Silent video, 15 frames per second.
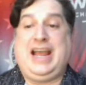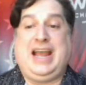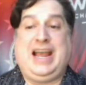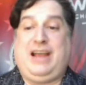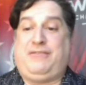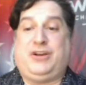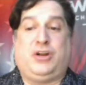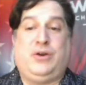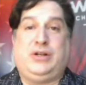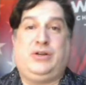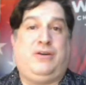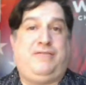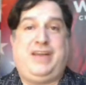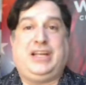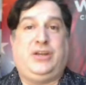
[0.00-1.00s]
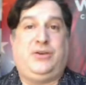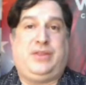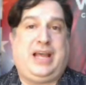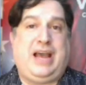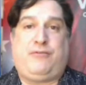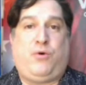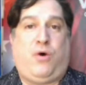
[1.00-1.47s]
If you're going to a venue and they
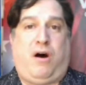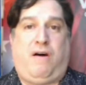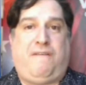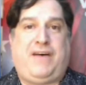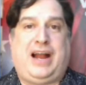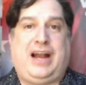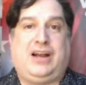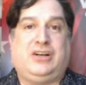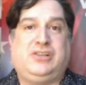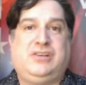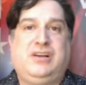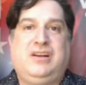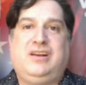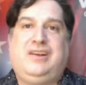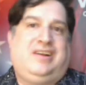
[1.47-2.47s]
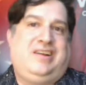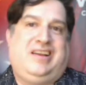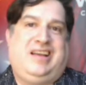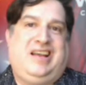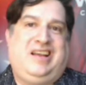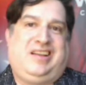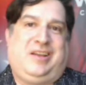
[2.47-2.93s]
have qualifiers,
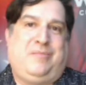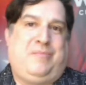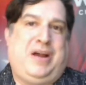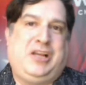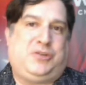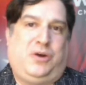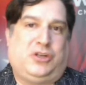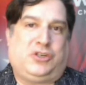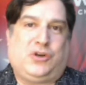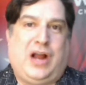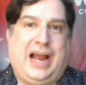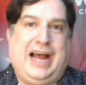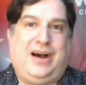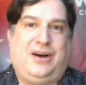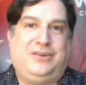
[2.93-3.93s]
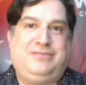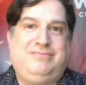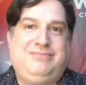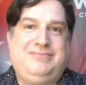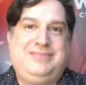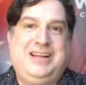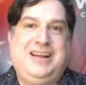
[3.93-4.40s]
you might as well try out.
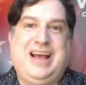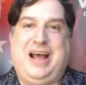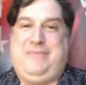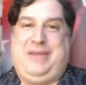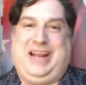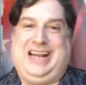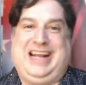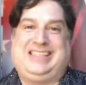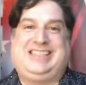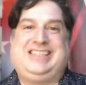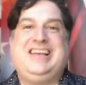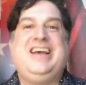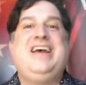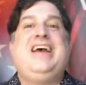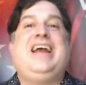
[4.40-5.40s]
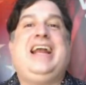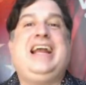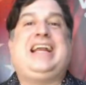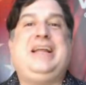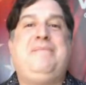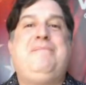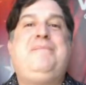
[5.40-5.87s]
I mean,
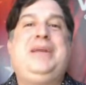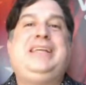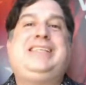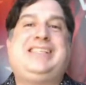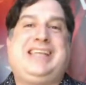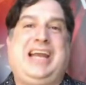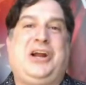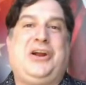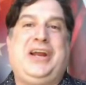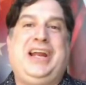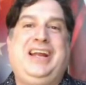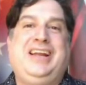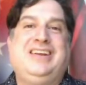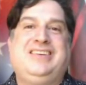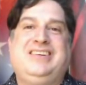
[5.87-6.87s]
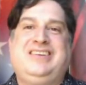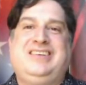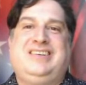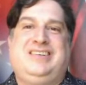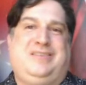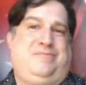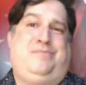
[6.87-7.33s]
it can be scary,
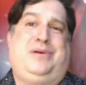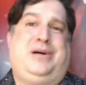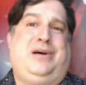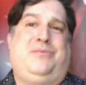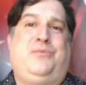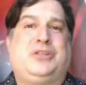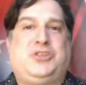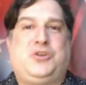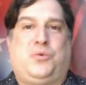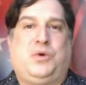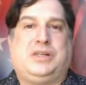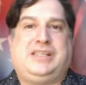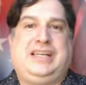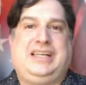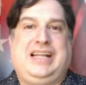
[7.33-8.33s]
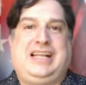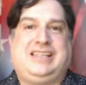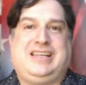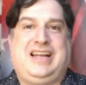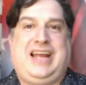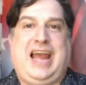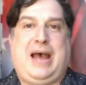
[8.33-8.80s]
but what's the worst thing that's
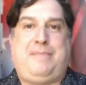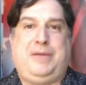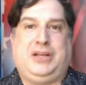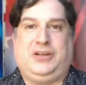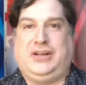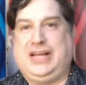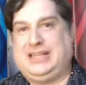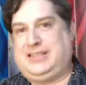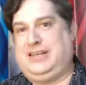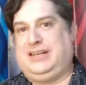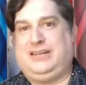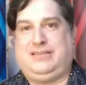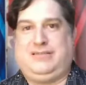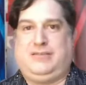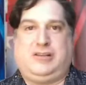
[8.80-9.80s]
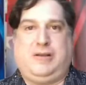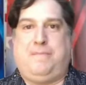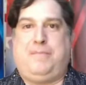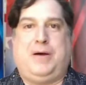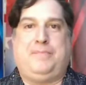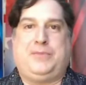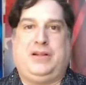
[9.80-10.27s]
going to happen? You get to
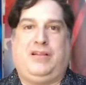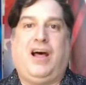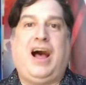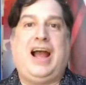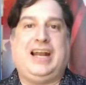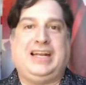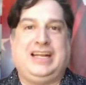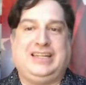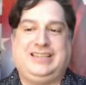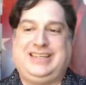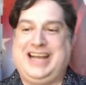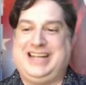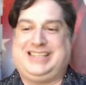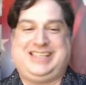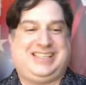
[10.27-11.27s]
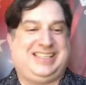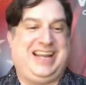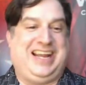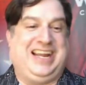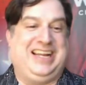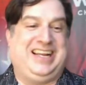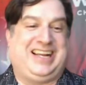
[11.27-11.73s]
bump the line and get to sing in the